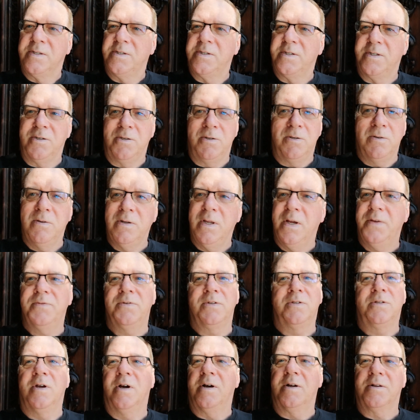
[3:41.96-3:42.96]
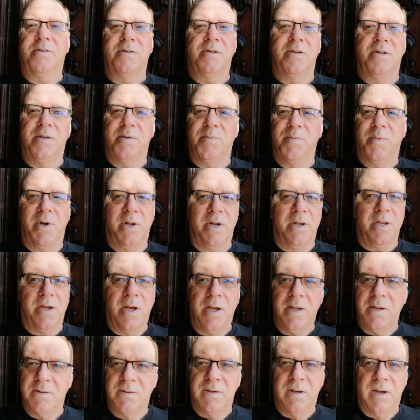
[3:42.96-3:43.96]
You don't have to talk to anybody.
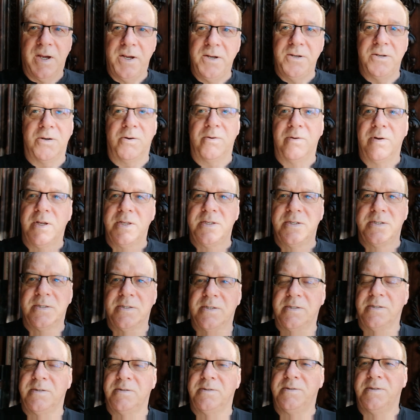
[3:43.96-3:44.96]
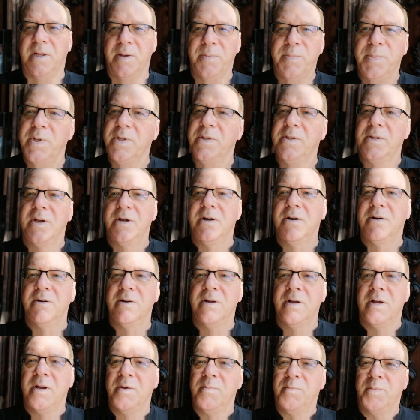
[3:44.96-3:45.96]
I, I don't. I just step in there
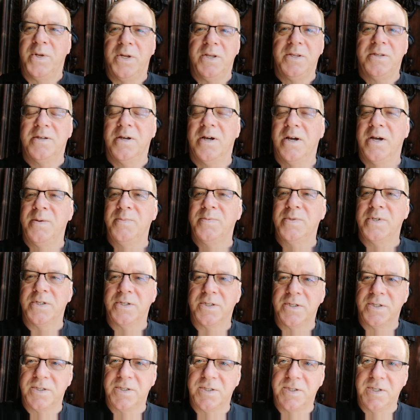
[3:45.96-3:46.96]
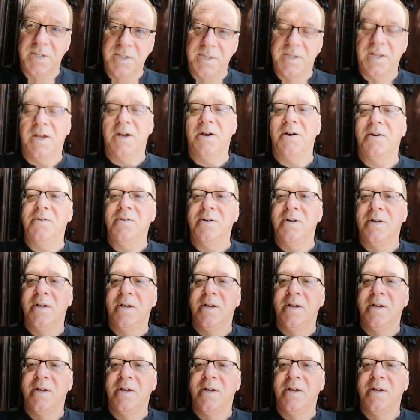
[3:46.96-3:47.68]
many times. I just sit down,